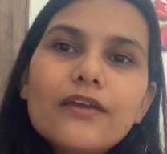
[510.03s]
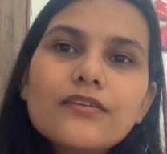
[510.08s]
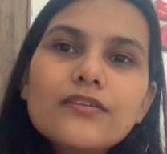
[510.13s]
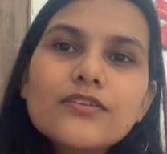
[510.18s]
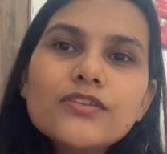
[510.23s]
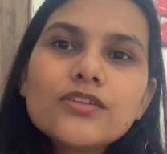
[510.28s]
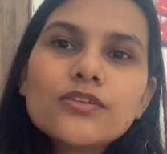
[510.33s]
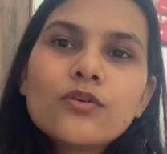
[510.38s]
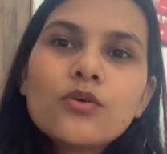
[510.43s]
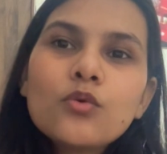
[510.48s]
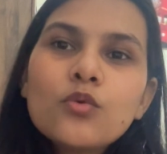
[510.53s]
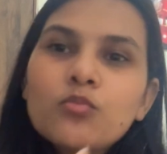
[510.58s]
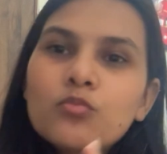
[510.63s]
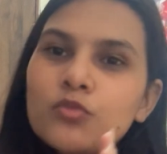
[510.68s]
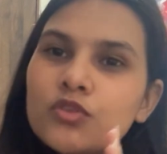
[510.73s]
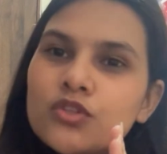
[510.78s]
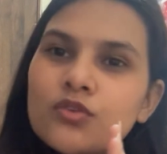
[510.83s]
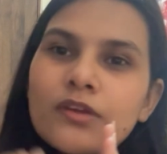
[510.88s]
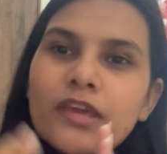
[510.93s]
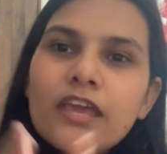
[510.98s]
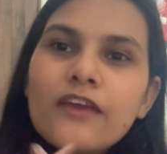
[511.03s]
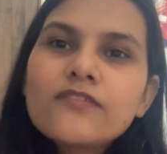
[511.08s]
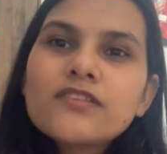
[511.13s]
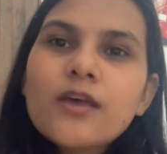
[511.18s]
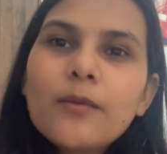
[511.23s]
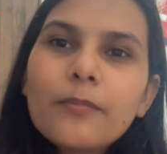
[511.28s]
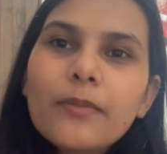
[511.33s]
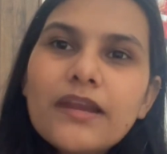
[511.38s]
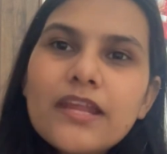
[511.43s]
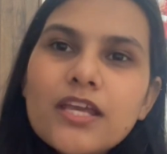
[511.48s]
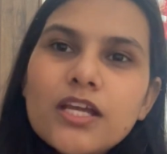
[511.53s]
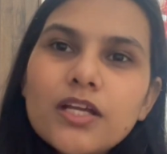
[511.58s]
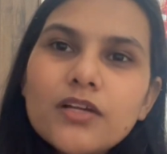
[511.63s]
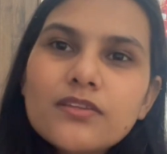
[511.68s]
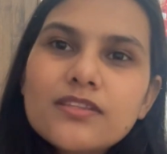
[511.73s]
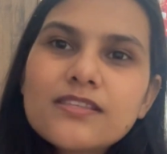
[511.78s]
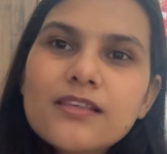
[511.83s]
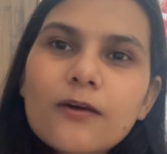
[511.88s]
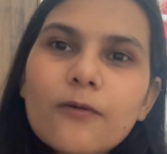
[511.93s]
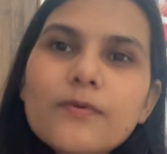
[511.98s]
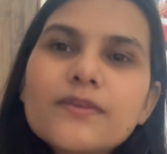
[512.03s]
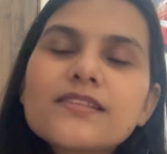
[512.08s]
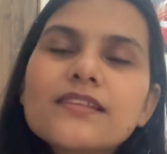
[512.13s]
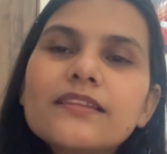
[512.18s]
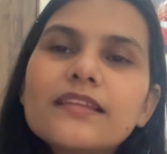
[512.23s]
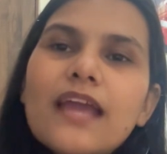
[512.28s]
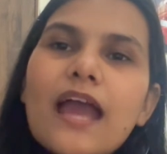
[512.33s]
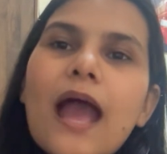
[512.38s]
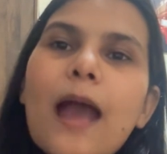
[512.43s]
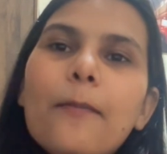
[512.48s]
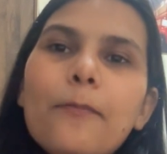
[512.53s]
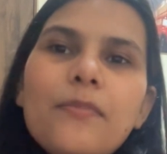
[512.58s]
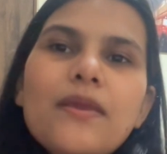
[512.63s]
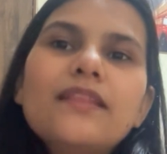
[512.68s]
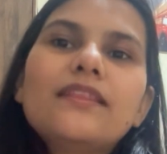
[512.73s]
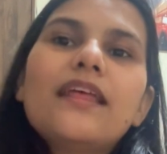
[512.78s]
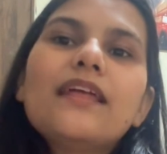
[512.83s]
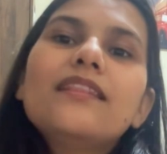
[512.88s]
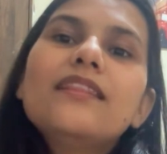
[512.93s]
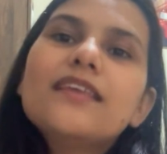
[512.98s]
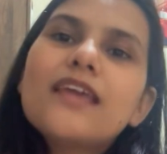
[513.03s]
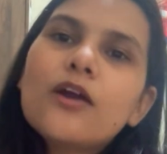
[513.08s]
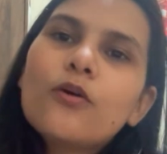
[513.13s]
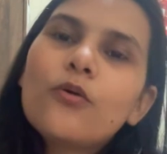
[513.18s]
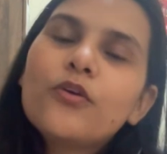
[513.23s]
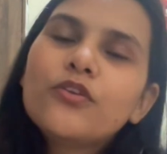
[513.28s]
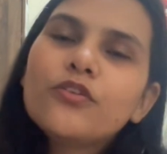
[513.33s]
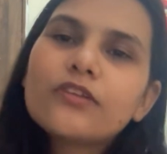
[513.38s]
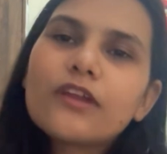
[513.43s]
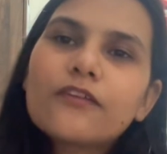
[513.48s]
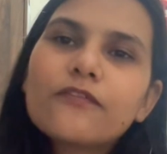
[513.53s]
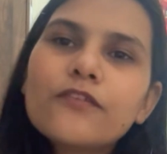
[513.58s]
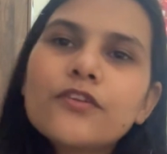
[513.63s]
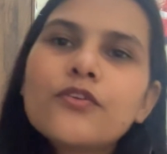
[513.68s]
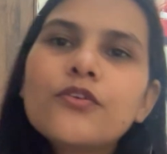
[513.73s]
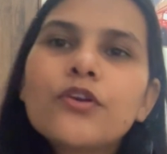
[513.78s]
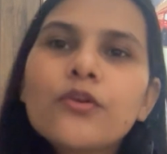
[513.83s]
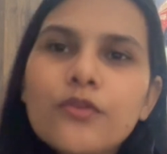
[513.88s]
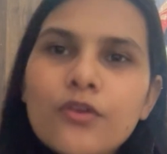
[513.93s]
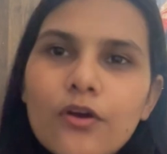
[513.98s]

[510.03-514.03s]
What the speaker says: you gave somebody a good service and they are happy, then they are going to refer you